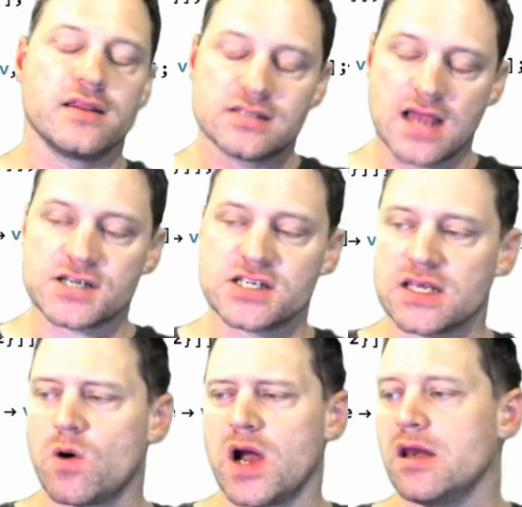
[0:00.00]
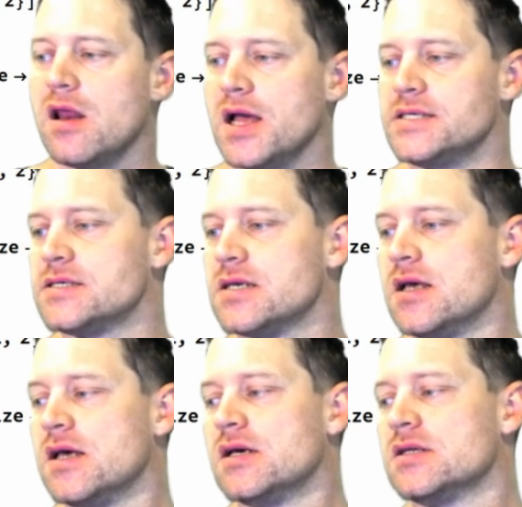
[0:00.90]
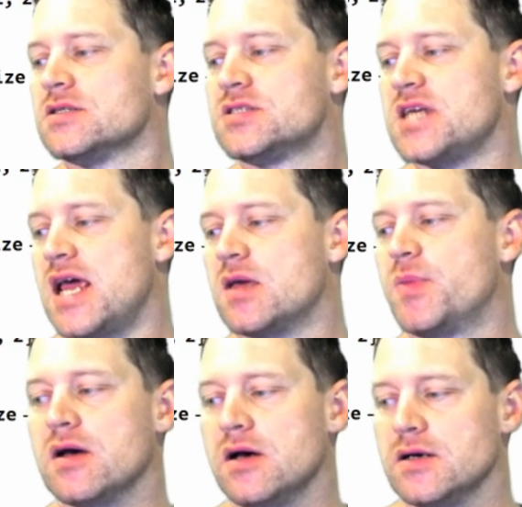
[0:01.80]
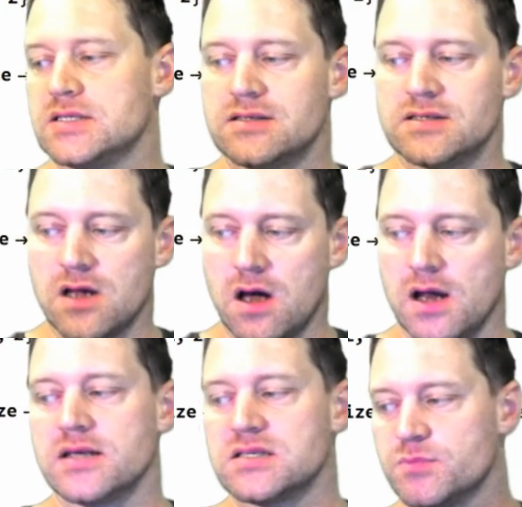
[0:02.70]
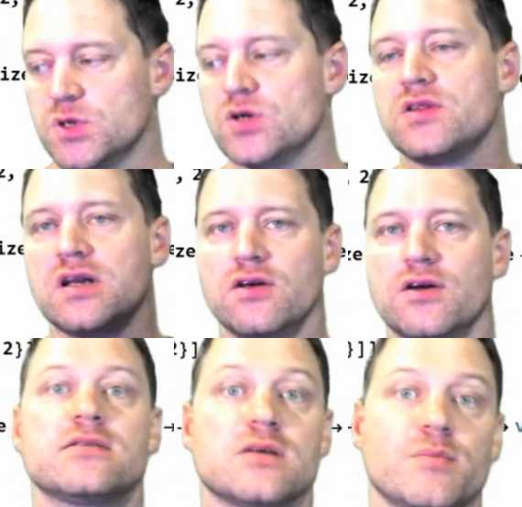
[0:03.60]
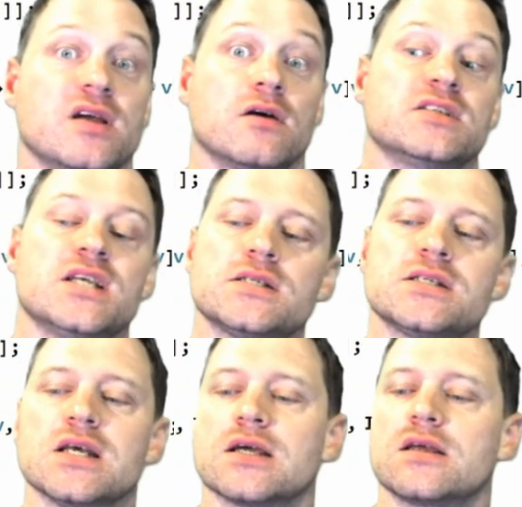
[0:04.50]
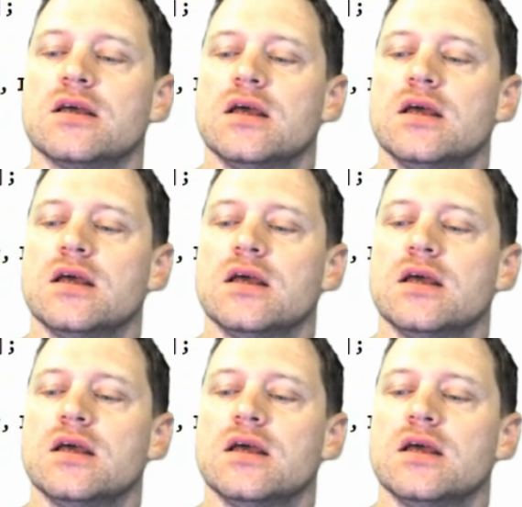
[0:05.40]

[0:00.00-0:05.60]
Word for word: It's actually quite nice to take because it's not as smooth and you get something artistic